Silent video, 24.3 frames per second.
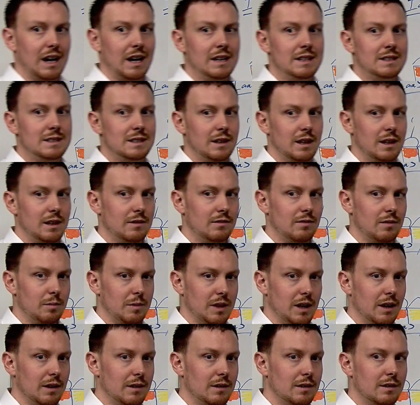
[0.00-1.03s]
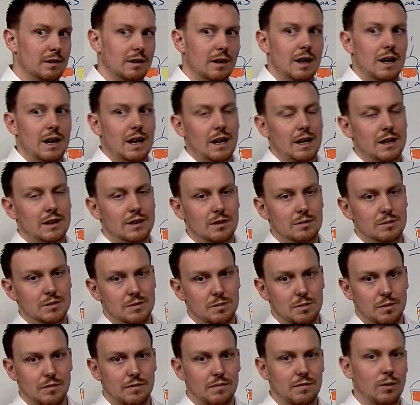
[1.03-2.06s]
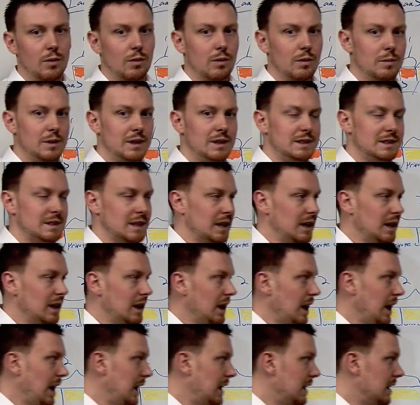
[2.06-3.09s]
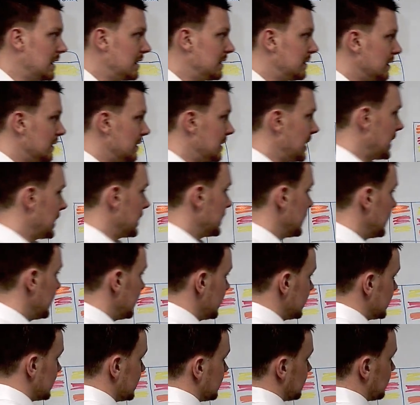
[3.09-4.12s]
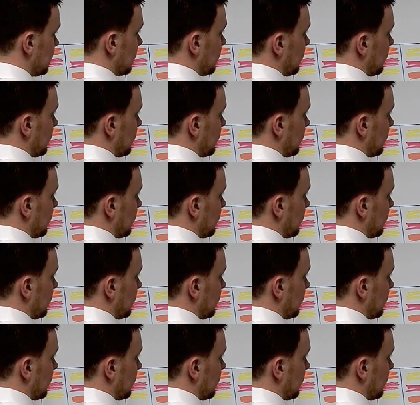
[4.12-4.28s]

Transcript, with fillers: isolated from the other in terms of performance and their data needs.